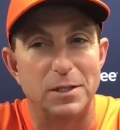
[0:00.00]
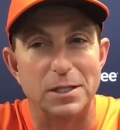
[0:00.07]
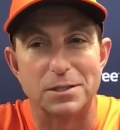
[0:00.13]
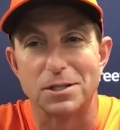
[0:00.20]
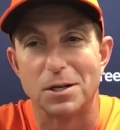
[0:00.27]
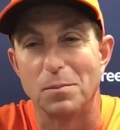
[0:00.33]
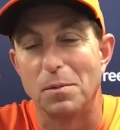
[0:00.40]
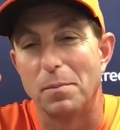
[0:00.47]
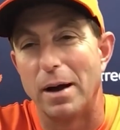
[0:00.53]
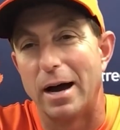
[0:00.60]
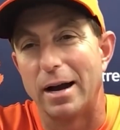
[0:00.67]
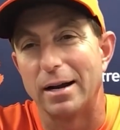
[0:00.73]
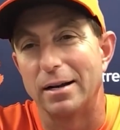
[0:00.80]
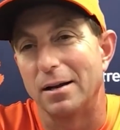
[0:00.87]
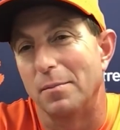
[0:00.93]
did something
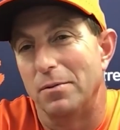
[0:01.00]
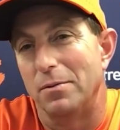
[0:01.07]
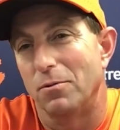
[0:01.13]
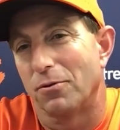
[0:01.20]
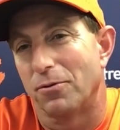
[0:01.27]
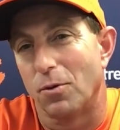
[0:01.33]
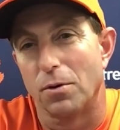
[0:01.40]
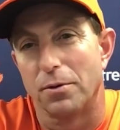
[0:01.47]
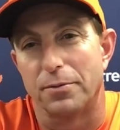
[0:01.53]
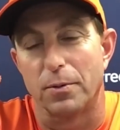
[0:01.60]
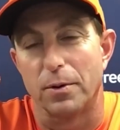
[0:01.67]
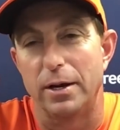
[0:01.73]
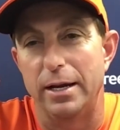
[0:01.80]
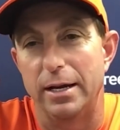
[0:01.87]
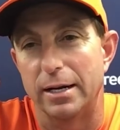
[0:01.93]
about it. I mean, we're
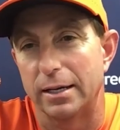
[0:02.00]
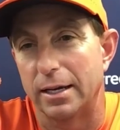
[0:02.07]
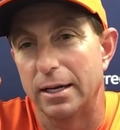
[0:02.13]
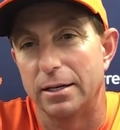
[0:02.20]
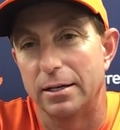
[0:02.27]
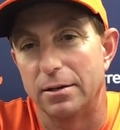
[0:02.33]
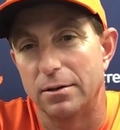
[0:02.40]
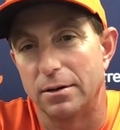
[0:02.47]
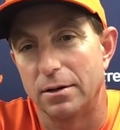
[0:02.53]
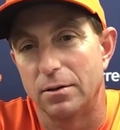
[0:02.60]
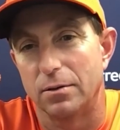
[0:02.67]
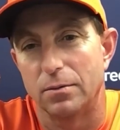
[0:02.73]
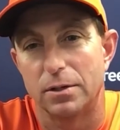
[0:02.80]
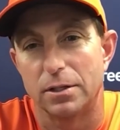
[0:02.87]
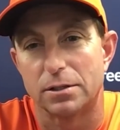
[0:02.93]
4-3. And again,
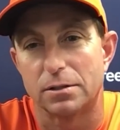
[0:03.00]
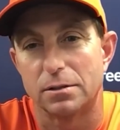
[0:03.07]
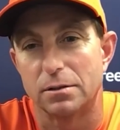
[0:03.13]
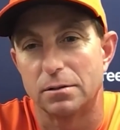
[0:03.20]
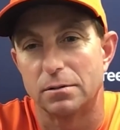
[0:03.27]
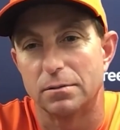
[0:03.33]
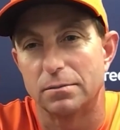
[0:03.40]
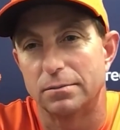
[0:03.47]
it's